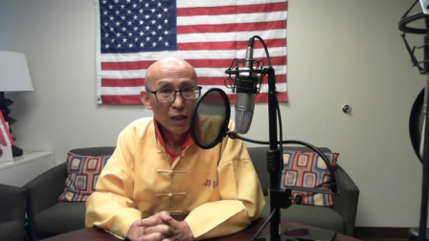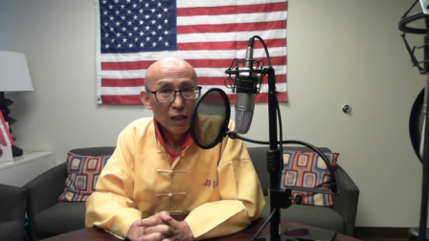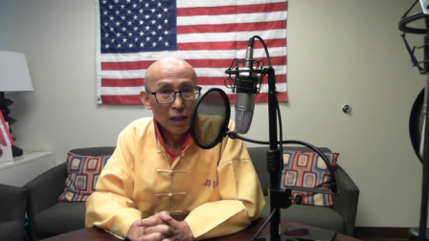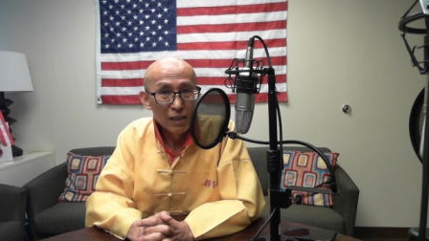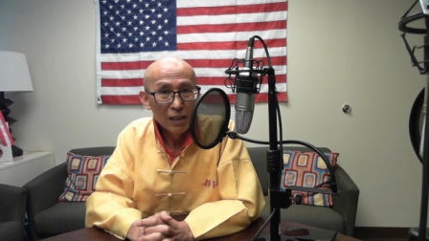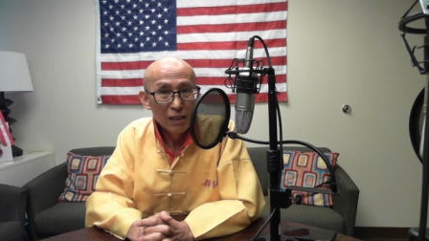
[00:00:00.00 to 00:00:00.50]

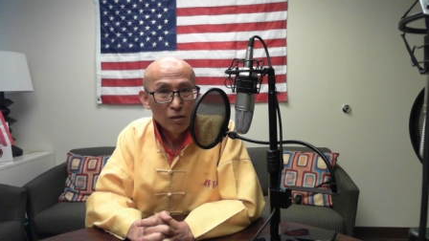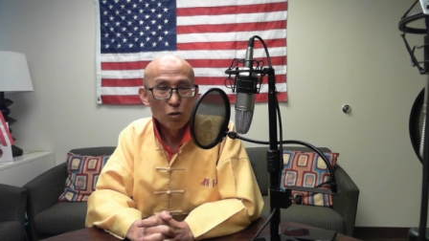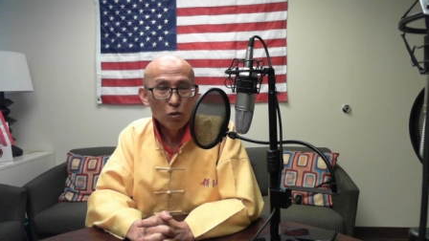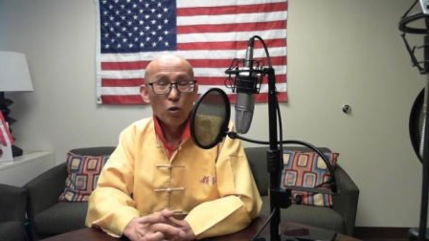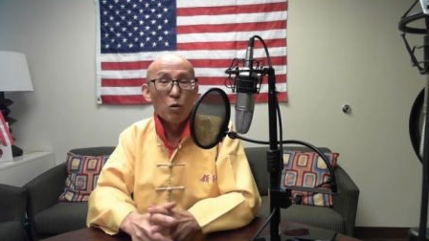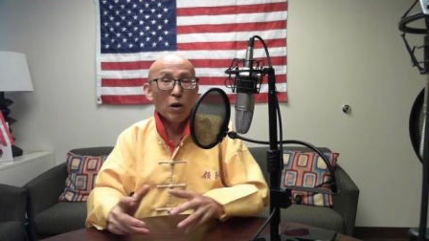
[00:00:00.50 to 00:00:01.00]

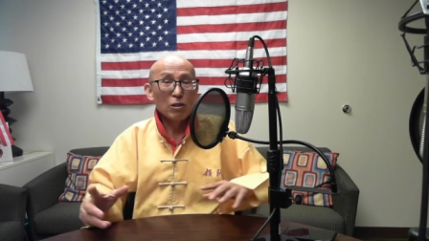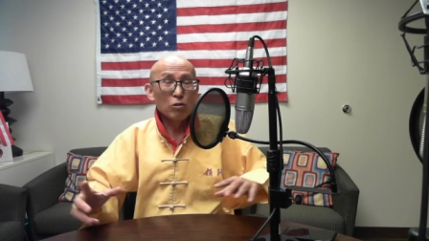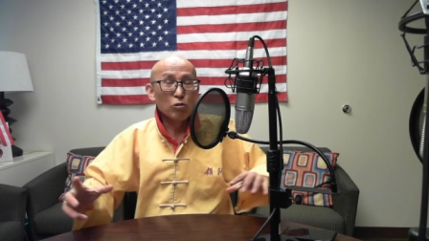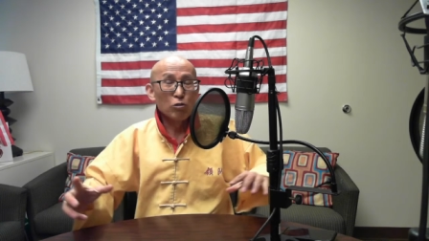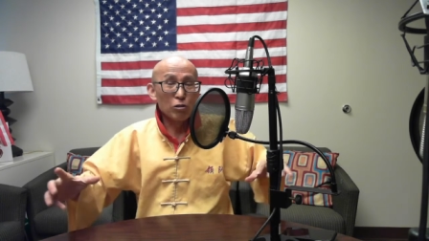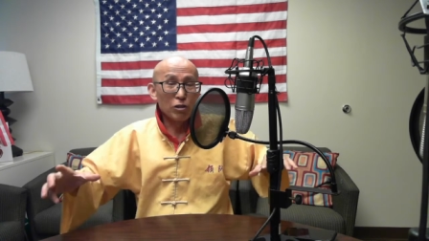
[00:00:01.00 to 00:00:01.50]
And we went to
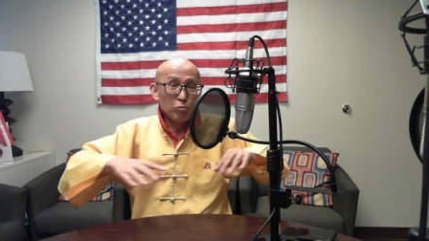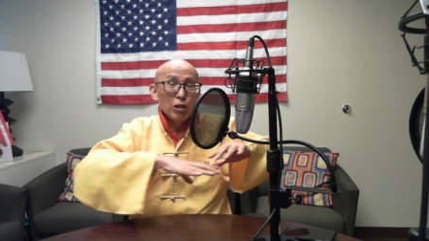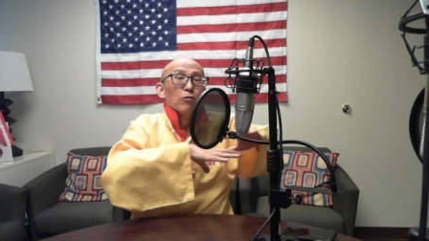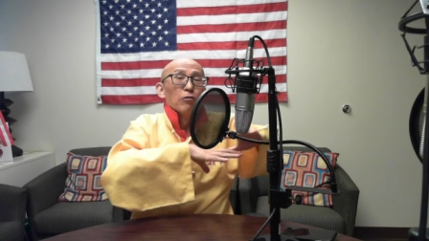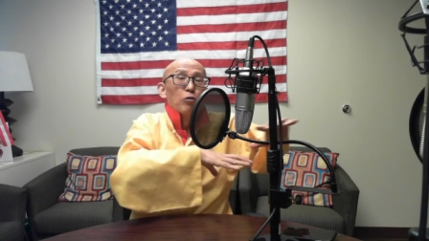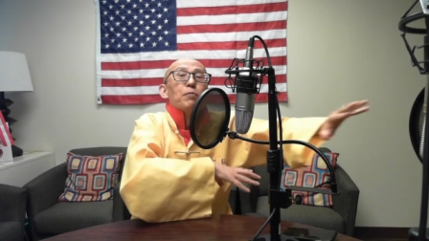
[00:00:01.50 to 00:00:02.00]
the really
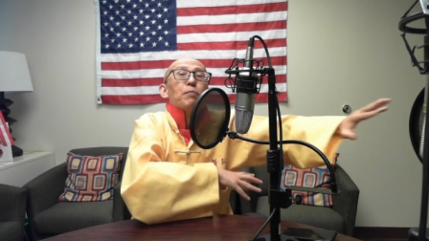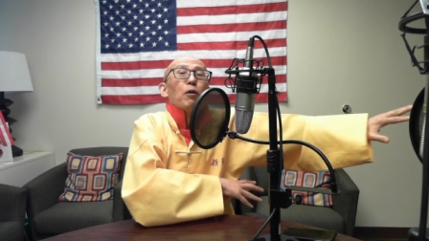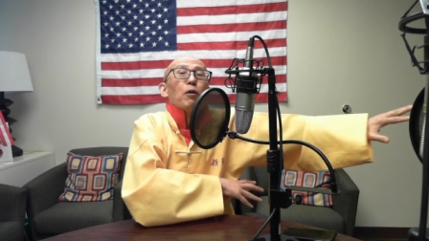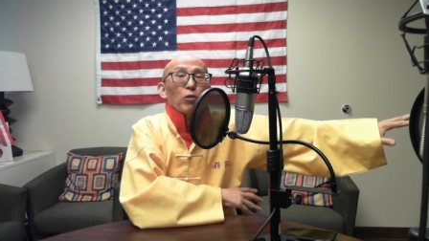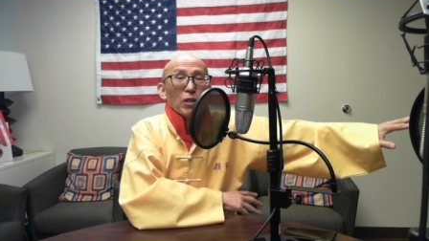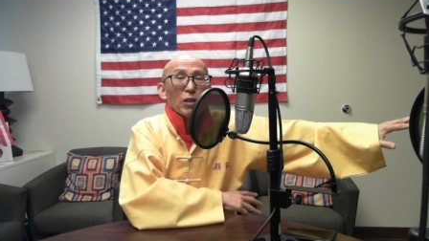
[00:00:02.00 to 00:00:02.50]
remote
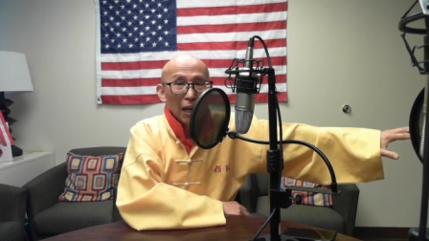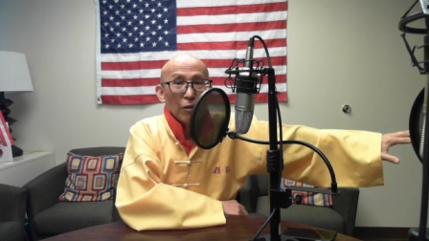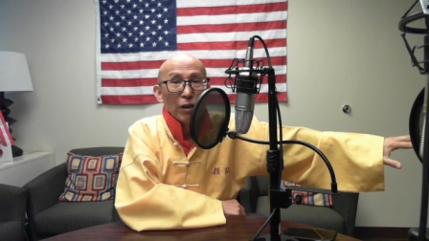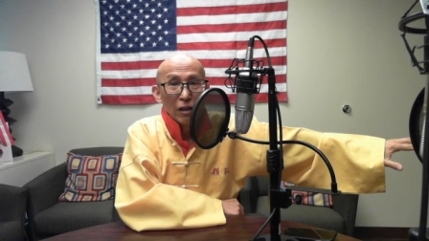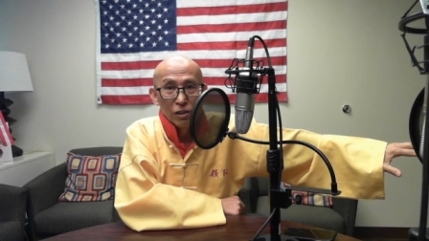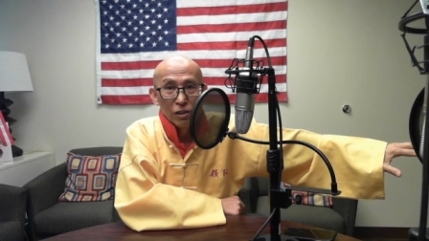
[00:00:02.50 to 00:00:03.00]
areas,